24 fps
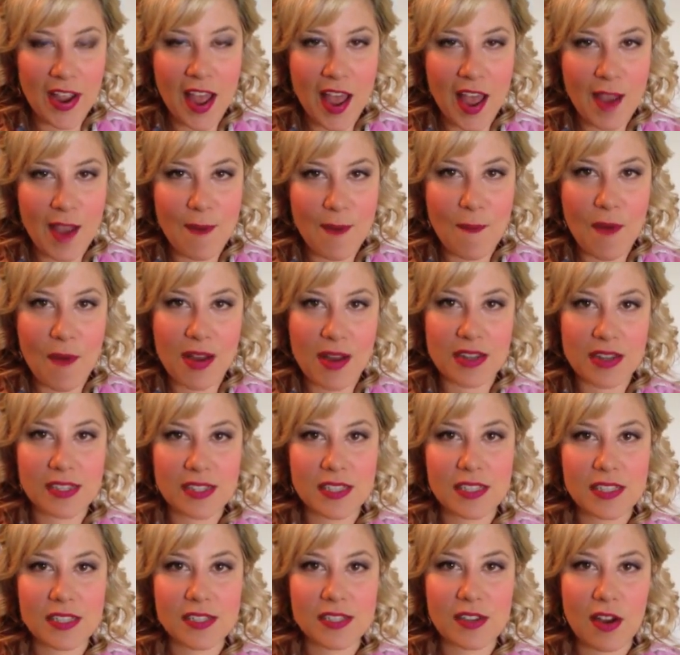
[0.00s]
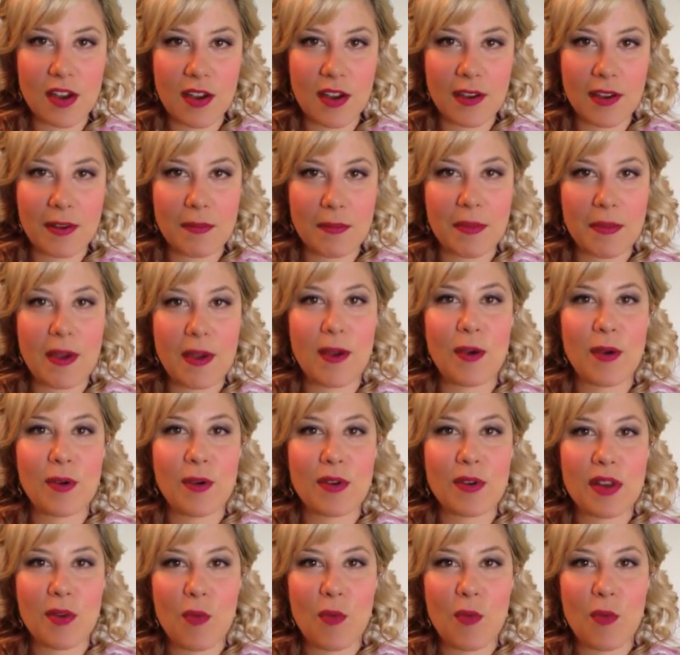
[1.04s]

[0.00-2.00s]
I wanted to talk about